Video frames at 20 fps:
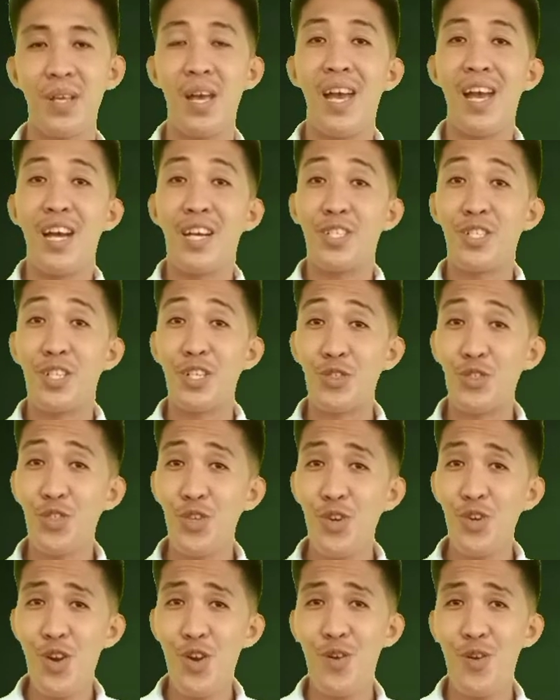The
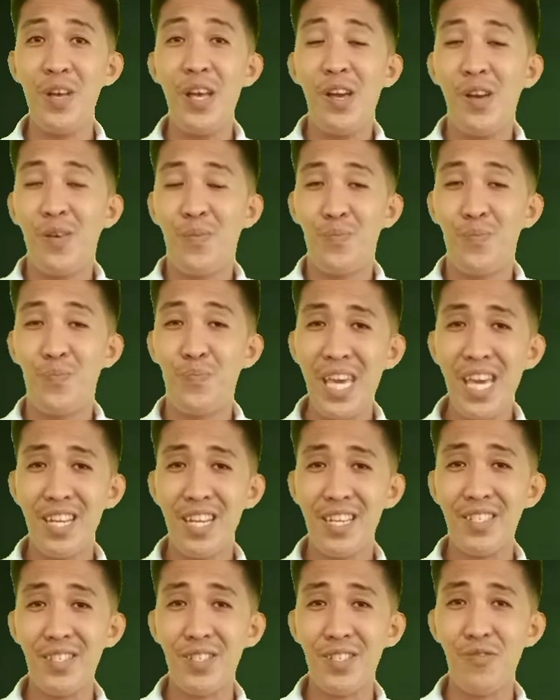term being
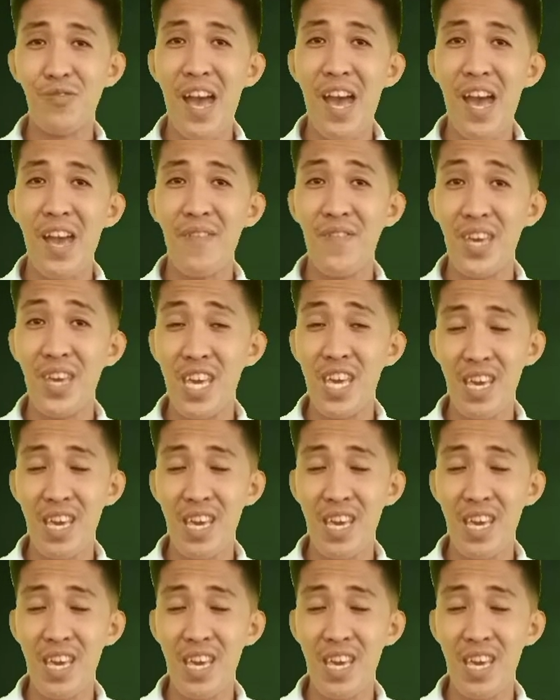described